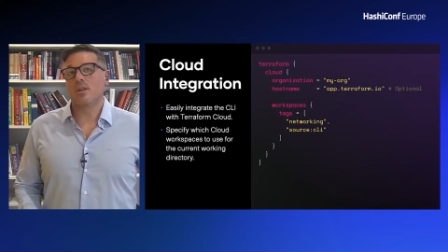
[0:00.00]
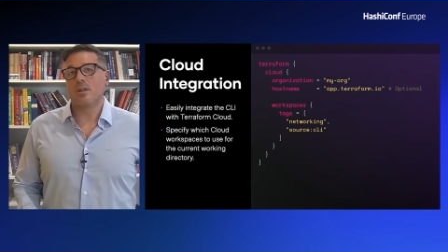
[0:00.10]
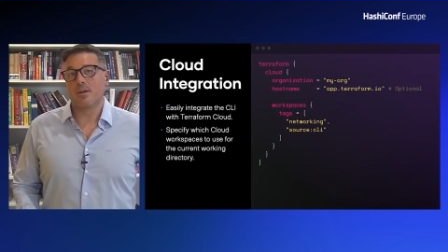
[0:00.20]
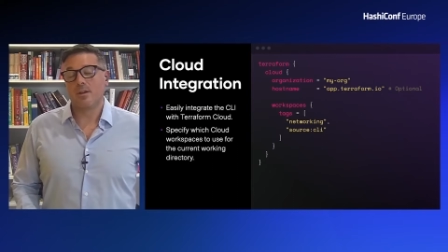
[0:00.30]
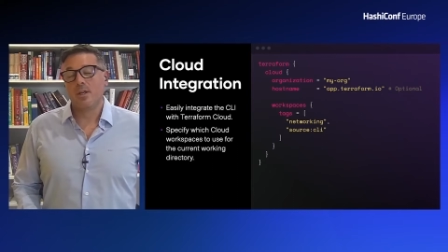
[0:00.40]

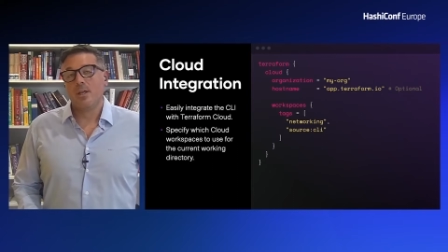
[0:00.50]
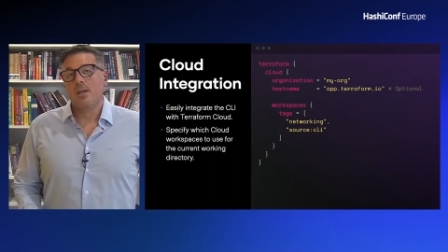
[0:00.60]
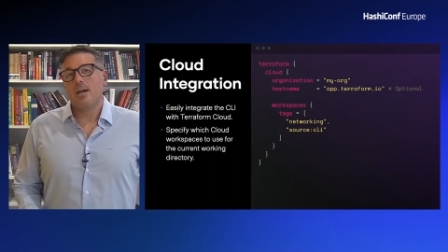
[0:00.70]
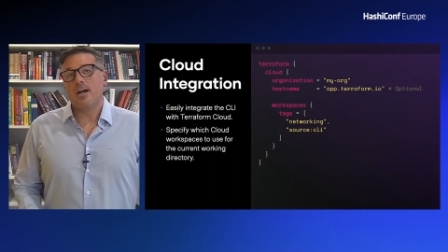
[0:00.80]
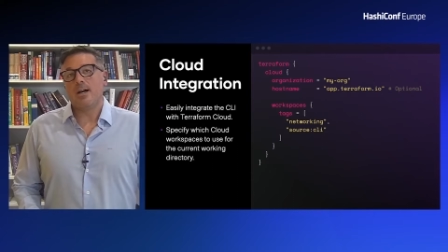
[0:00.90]
within
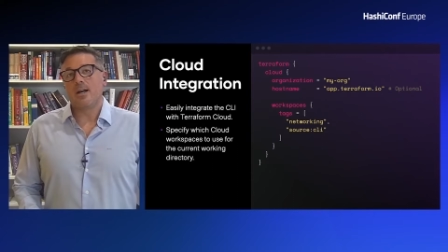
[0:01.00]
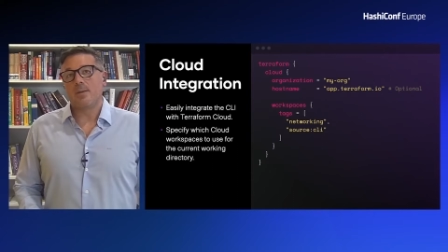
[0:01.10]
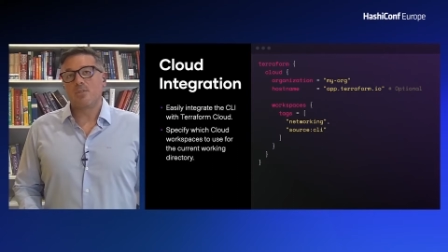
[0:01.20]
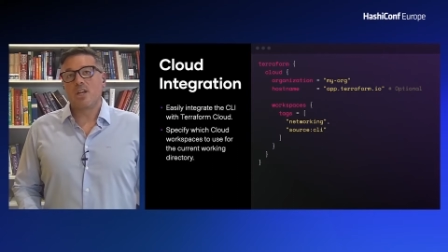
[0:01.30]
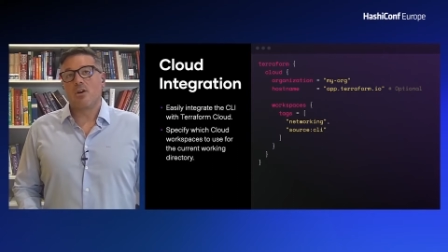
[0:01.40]

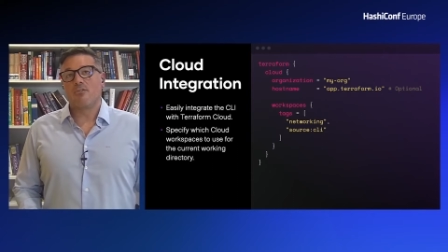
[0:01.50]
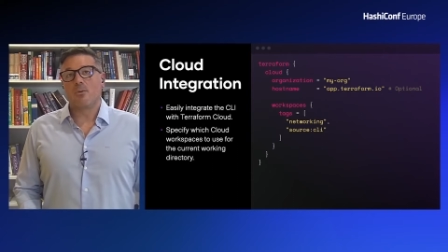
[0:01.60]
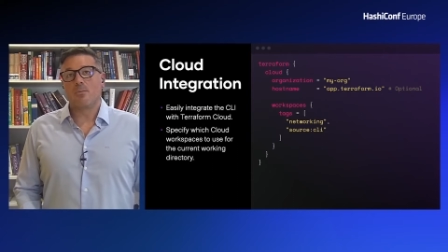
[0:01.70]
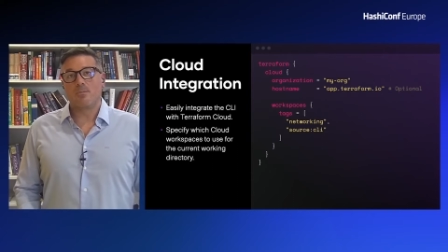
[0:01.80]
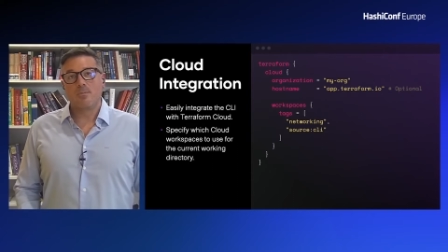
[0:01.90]
uh,
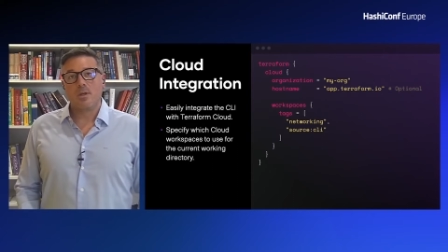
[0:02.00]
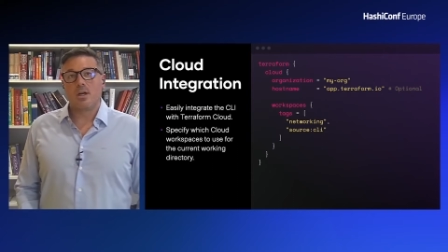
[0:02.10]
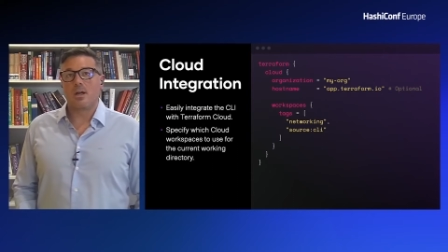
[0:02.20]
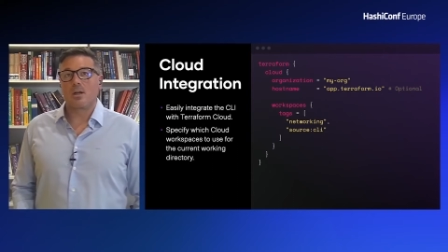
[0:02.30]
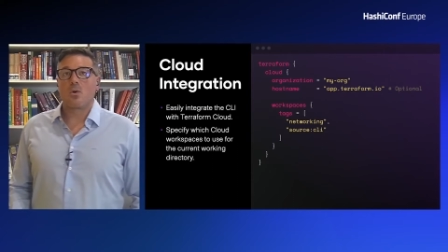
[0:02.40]
Terraform
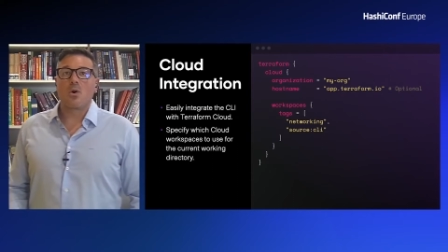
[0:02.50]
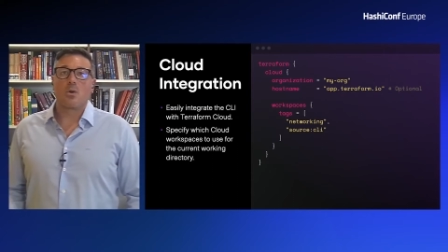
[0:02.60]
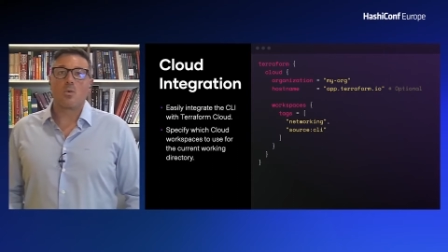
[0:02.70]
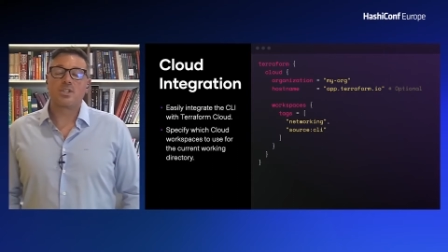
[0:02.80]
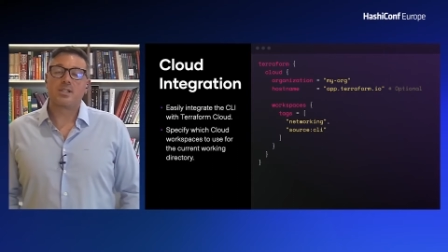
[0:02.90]
uh,
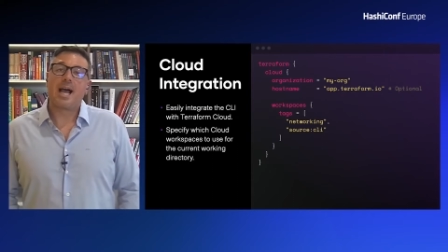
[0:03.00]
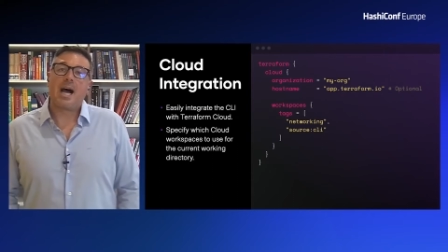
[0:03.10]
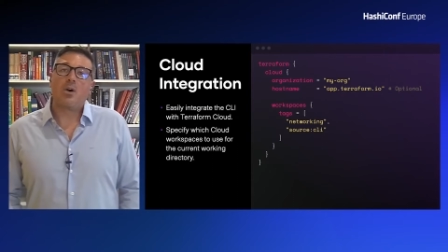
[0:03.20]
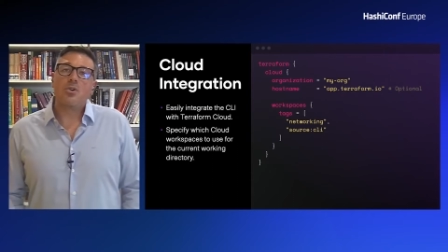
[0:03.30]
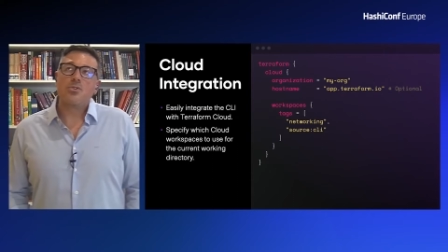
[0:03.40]
Core, which is
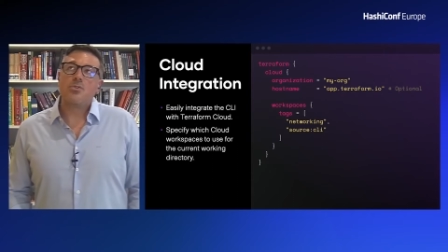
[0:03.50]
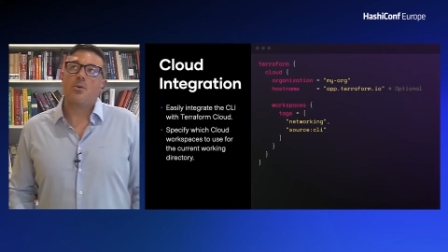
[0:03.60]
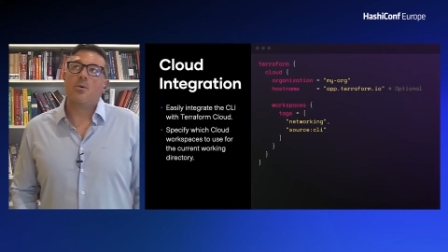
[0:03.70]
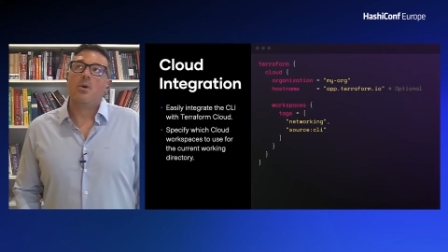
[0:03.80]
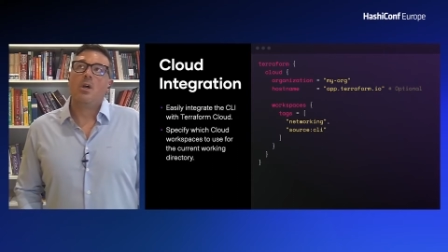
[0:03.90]
how do
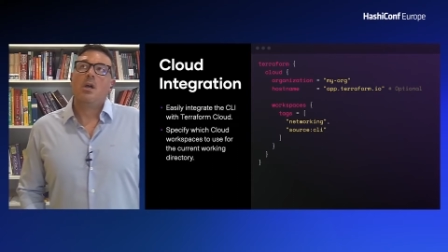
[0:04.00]
you